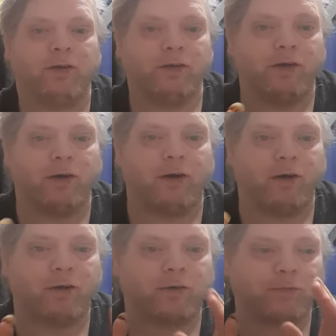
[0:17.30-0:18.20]
Your
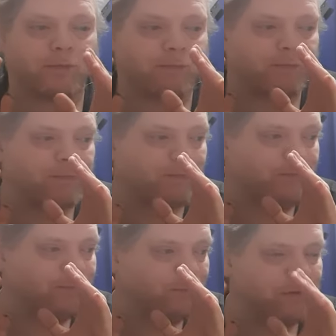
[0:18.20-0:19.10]

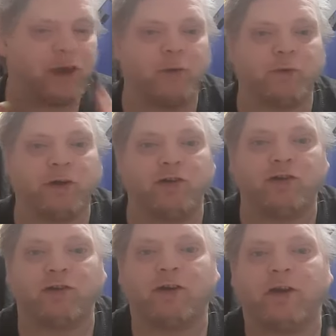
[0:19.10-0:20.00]

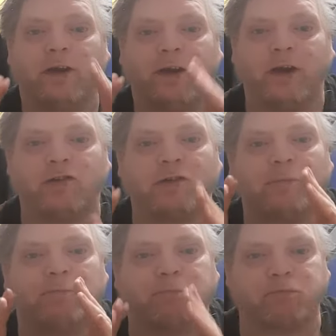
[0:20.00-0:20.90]
language is
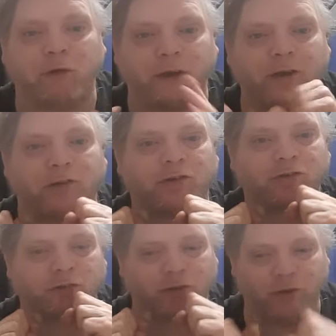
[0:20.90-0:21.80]
brilliant
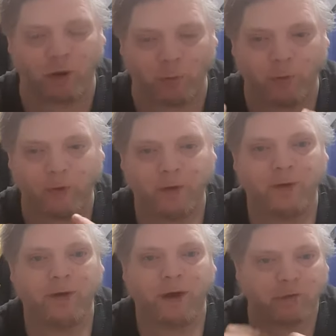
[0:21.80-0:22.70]
to you.
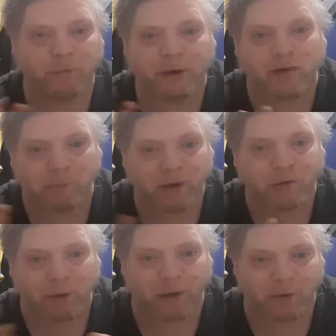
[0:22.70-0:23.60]
It's brilliant to me
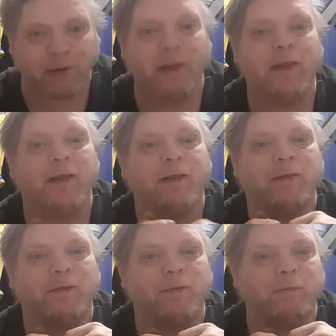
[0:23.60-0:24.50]
as well,
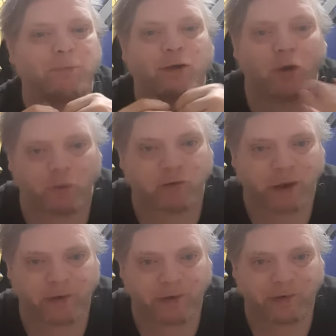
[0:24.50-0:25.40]
but I don't
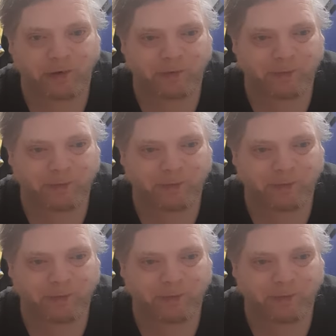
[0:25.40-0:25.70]
understand it.